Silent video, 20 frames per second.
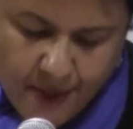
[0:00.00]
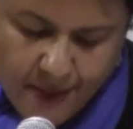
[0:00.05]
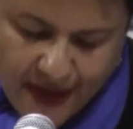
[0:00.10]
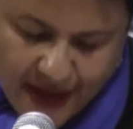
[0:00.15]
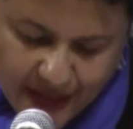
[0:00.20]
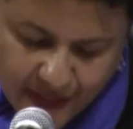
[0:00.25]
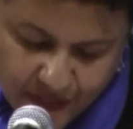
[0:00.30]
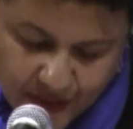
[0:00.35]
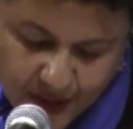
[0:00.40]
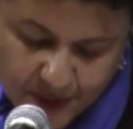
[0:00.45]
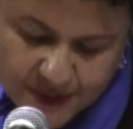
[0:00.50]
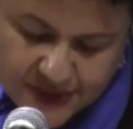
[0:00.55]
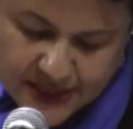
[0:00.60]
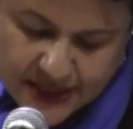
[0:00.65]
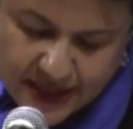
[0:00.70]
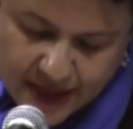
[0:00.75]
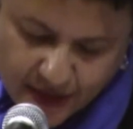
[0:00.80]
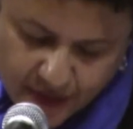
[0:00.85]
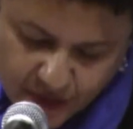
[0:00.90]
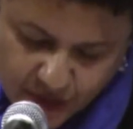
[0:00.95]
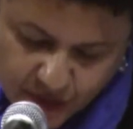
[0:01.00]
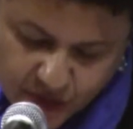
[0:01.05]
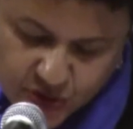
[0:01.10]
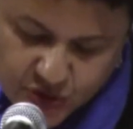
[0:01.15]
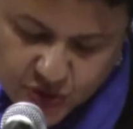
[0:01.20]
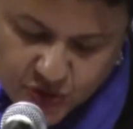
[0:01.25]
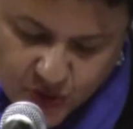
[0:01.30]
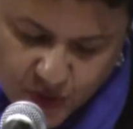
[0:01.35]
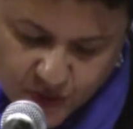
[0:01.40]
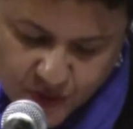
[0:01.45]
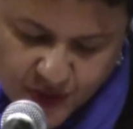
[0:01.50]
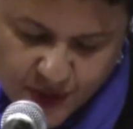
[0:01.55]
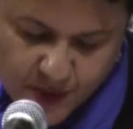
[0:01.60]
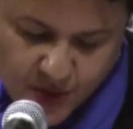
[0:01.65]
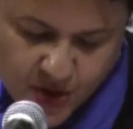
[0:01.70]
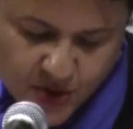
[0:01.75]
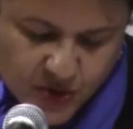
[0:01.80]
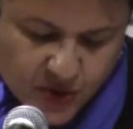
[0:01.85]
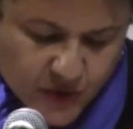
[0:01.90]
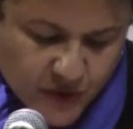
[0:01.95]
pat them together, stroke them
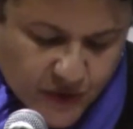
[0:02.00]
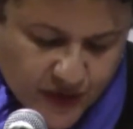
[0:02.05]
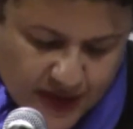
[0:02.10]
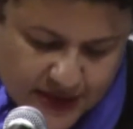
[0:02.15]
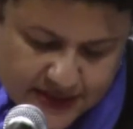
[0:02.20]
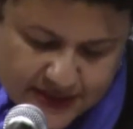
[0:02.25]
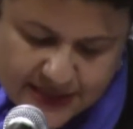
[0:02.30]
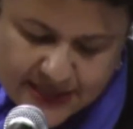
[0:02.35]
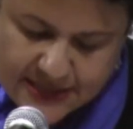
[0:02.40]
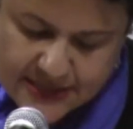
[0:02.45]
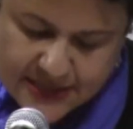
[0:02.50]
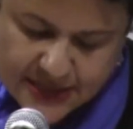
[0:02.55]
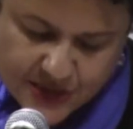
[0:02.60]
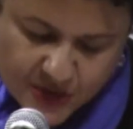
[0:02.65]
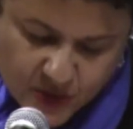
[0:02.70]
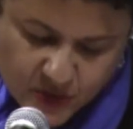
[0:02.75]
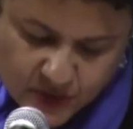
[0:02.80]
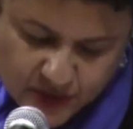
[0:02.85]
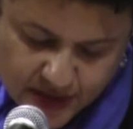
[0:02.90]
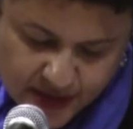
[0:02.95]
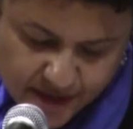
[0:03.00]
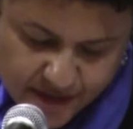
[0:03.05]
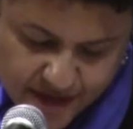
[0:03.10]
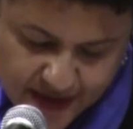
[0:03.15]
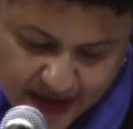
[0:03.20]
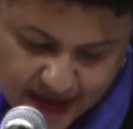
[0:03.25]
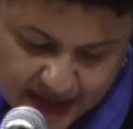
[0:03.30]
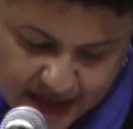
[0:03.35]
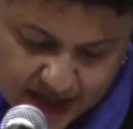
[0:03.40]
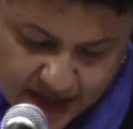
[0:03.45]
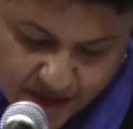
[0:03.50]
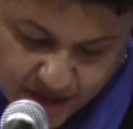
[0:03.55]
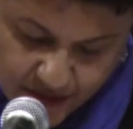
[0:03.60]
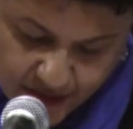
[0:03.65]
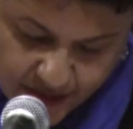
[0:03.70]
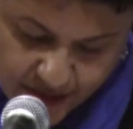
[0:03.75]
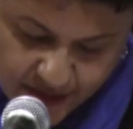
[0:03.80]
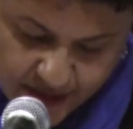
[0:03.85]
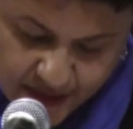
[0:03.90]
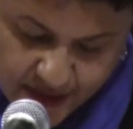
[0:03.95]
on your face, because they don't love that
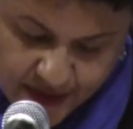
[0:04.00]
either.